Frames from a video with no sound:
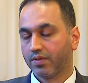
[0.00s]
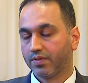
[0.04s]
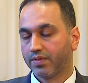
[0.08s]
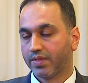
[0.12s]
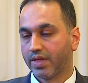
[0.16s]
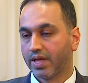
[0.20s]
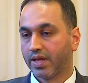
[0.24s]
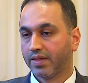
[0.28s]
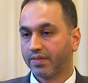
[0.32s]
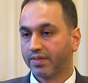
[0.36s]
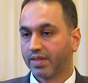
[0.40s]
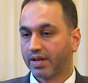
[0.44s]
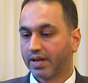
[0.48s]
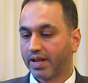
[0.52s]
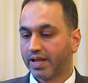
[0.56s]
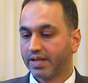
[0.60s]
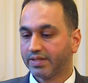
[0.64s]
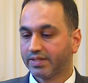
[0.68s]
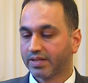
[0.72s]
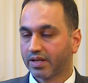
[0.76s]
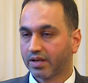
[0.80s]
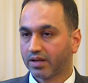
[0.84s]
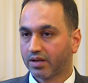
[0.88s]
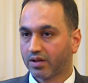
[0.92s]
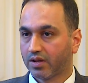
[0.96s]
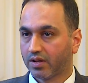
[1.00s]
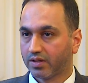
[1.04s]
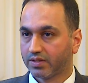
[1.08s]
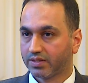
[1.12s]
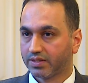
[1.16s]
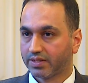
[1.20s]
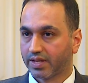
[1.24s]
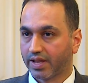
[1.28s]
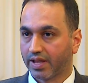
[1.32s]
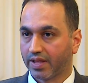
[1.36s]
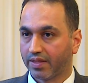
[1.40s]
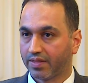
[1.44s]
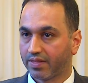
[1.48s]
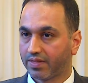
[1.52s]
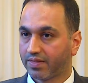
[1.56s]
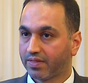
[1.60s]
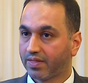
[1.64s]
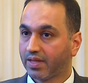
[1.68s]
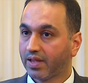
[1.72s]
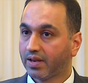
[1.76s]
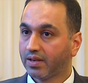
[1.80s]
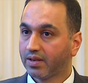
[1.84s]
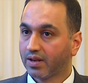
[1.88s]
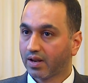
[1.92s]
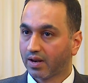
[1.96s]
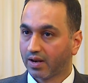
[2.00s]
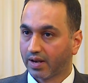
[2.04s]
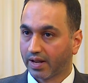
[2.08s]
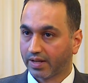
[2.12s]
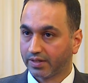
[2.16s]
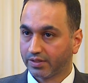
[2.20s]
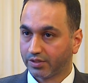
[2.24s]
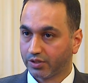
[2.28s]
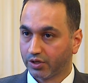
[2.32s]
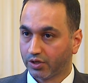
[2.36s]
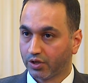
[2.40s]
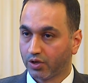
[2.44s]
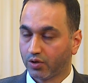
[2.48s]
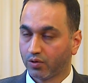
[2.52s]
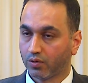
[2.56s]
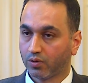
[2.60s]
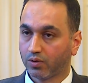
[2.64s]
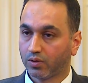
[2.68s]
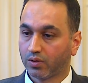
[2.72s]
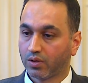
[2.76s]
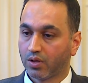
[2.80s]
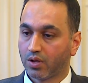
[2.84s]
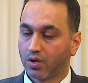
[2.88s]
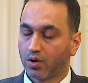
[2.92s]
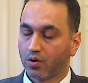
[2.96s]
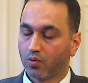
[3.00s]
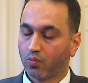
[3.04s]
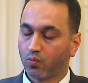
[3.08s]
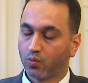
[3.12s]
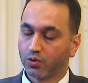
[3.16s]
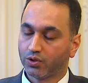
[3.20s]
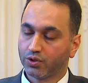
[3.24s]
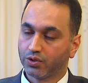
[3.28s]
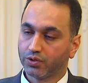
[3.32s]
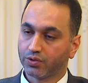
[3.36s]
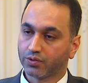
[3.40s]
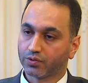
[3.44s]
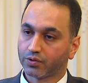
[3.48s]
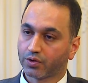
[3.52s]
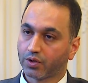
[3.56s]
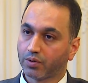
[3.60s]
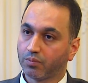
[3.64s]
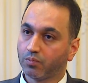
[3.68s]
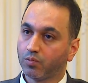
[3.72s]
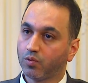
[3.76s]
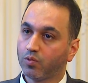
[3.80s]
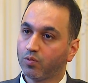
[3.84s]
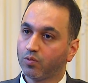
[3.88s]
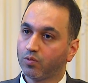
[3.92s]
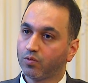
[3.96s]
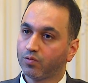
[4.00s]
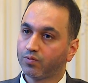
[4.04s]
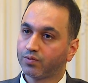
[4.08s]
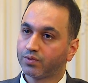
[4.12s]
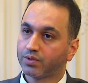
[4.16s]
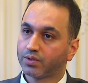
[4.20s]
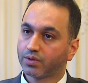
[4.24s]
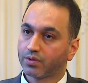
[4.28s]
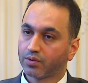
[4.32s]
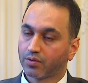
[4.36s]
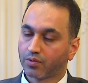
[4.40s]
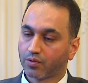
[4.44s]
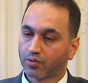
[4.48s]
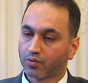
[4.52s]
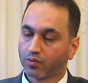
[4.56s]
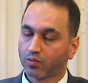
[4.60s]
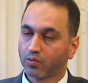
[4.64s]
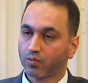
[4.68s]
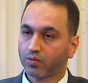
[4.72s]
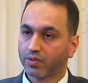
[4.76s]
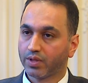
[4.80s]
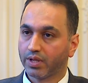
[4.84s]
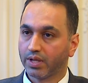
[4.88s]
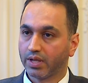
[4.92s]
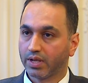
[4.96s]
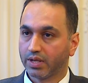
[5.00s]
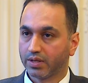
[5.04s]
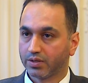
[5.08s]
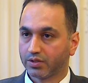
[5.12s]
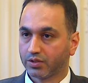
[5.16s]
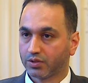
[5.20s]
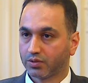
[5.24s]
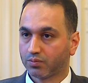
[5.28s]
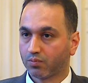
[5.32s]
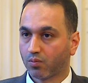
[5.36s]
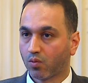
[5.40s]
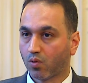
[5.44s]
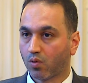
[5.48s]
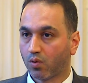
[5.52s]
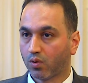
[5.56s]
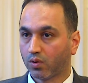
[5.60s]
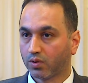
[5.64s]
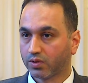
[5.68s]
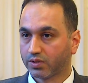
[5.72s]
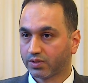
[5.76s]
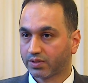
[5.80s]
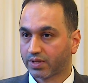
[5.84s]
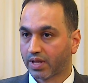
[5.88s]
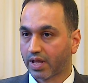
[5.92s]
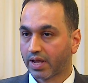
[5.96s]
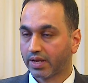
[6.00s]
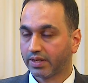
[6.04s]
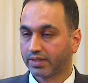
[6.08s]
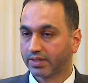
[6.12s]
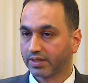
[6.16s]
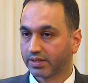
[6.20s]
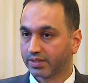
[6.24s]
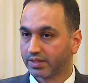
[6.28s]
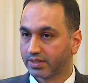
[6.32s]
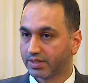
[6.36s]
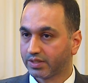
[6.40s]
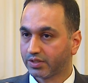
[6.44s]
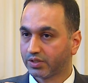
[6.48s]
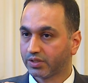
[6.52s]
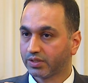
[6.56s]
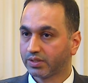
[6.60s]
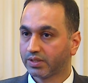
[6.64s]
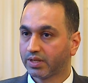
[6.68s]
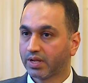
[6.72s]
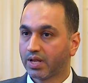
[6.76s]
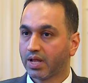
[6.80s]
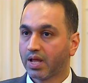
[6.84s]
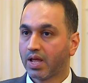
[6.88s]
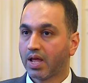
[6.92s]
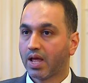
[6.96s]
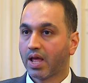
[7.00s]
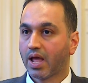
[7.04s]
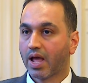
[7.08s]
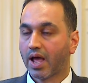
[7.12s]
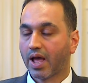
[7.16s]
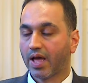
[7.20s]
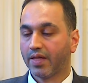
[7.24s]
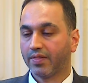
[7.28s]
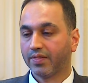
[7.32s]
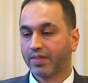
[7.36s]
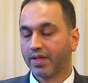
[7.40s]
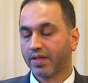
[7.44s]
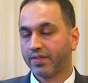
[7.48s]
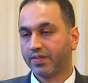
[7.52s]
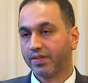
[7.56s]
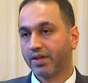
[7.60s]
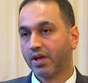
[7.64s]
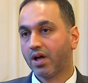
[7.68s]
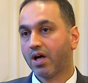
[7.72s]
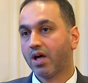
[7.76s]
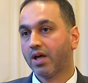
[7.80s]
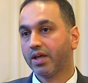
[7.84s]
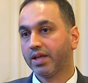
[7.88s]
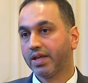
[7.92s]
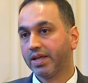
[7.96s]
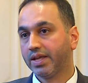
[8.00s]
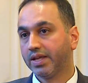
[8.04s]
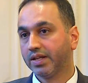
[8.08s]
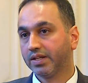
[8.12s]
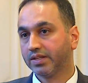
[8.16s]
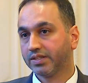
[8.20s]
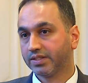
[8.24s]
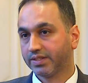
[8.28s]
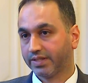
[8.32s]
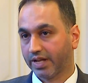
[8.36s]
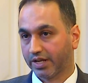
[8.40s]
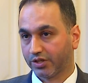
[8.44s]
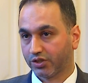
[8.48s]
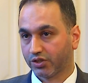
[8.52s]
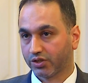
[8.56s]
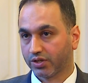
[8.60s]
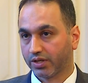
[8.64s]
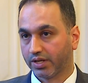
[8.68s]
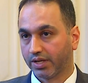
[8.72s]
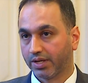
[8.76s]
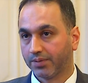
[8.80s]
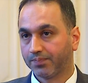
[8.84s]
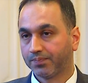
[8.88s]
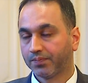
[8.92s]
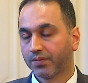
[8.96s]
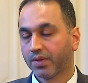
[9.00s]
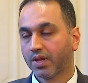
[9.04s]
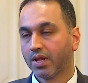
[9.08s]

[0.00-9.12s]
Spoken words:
Then the laser cuts a thin lenticule, which is removed through the small side incision, and then the eye heals naturally.